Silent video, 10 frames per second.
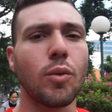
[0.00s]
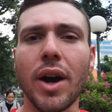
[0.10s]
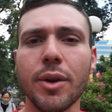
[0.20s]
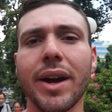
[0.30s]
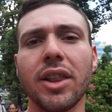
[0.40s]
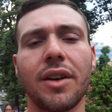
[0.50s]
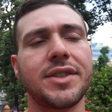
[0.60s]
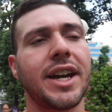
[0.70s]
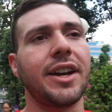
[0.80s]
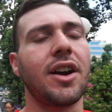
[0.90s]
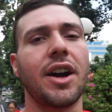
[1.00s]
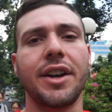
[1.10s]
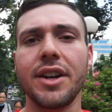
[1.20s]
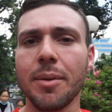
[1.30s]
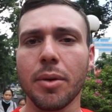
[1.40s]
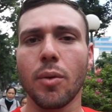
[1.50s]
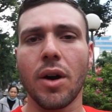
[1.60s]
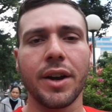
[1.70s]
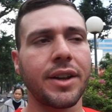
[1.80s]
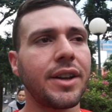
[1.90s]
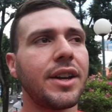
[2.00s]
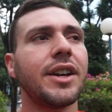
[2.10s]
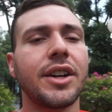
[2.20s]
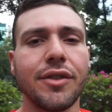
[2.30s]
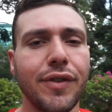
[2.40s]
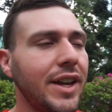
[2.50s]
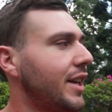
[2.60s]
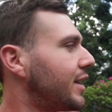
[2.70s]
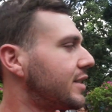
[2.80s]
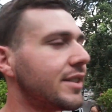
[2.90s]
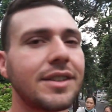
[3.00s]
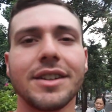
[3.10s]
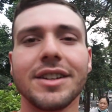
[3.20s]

Why do I love Saigon? Number one, convenience.